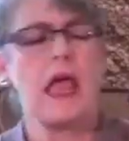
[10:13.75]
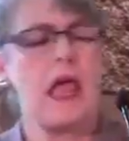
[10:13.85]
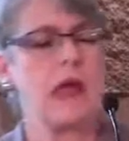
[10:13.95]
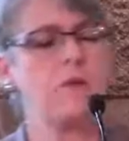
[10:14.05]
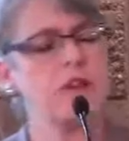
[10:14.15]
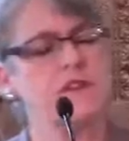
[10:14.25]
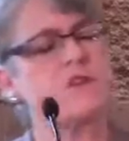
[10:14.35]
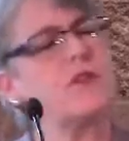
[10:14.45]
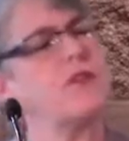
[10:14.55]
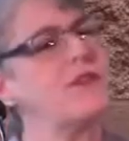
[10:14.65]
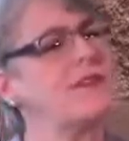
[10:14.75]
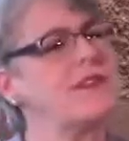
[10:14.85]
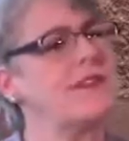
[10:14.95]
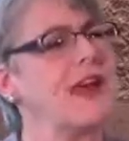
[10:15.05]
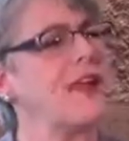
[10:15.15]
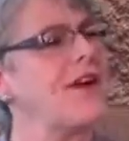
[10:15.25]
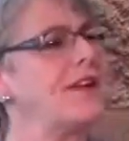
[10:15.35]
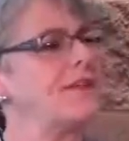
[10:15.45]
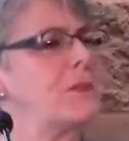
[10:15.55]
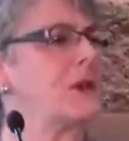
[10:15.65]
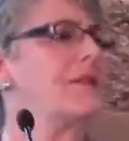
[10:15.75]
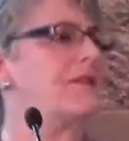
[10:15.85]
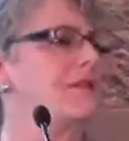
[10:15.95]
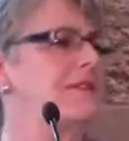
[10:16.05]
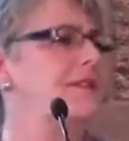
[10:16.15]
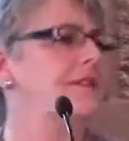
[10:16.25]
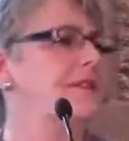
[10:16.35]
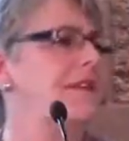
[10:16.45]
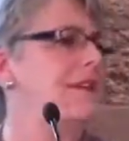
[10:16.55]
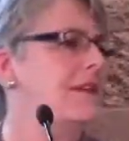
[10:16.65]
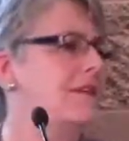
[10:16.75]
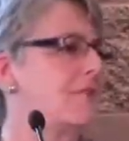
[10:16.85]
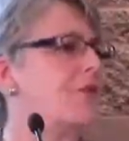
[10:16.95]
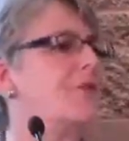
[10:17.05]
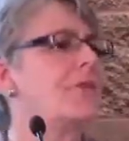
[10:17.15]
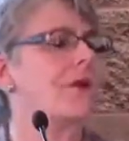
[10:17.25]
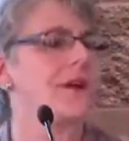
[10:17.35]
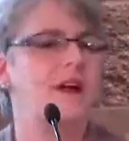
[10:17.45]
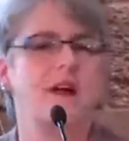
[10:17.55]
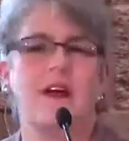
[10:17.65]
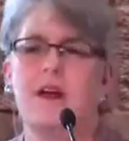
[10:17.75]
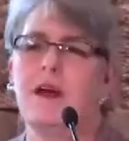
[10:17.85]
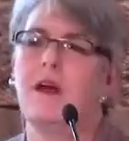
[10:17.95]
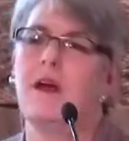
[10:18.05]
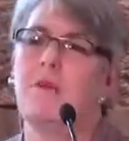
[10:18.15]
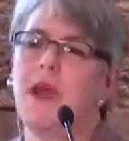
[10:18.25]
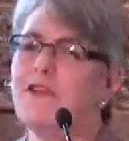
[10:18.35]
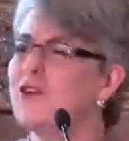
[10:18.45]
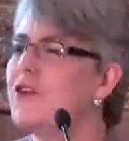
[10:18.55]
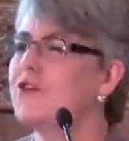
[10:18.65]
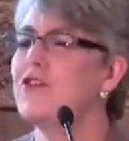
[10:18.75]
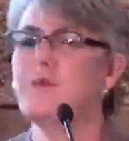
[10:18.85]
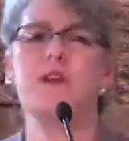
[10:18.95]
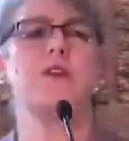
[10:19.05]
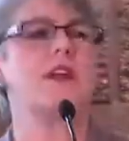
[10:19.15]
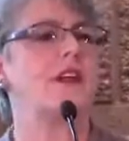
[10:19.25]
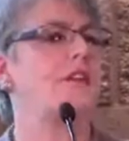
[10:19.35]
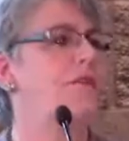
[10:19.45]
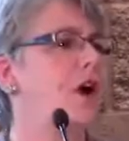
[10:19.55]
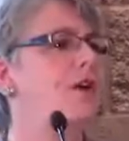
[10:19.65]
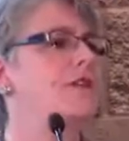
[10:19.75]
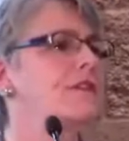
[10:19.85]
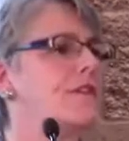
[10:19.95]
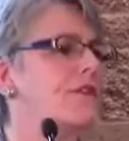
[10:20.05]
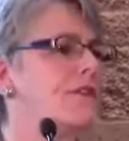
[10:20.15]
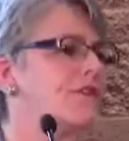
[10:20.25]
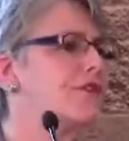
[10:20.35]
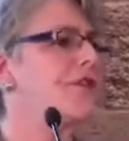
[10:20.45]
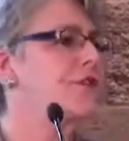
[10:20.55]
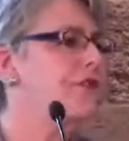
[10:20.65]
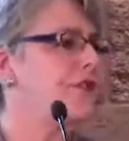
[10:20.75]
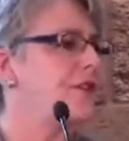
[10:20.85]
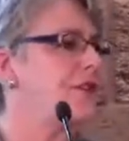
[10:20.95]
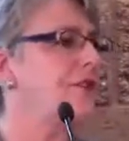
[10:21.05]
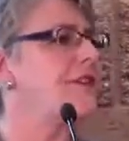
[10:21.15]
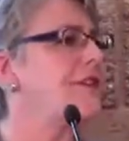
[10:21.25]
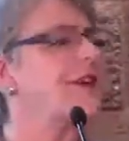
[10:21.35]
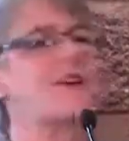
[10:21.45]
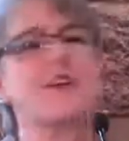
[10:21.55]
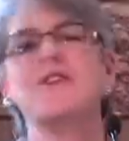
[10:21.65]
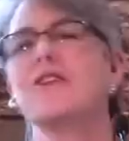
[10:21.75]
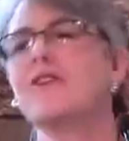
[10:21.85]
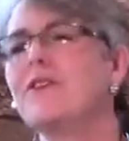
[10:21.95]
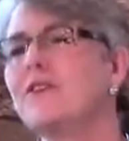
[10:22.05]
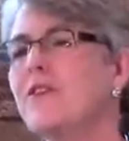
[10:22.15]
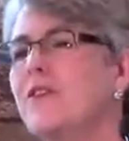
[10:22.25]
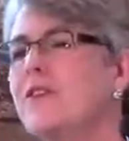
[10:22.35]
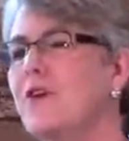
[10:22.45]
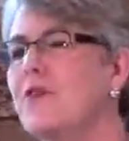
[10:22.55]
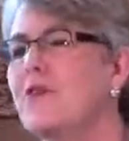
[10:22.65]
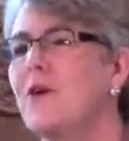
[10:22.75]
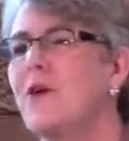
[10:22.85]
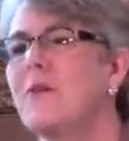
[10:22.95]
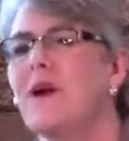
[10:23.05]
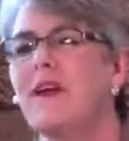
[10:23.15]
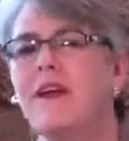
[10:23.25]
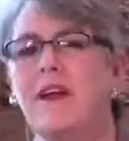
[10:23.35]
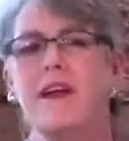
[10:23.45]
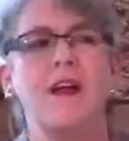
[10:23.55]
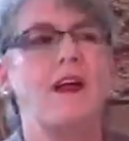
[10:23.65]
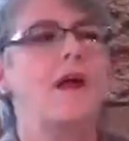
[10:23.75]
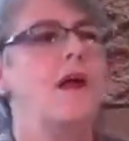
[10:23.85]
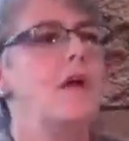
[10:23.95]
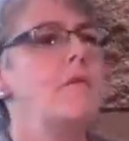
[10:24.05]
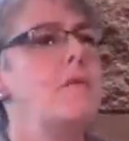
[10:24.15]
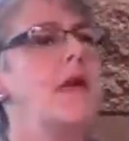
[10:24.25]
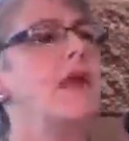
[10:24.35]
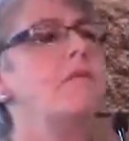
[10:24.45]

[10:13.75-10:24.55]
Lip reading: And what's true is in that hospital room, my church community of All Souls Church, Unitarian Church of Tulsa, Oklahoma, made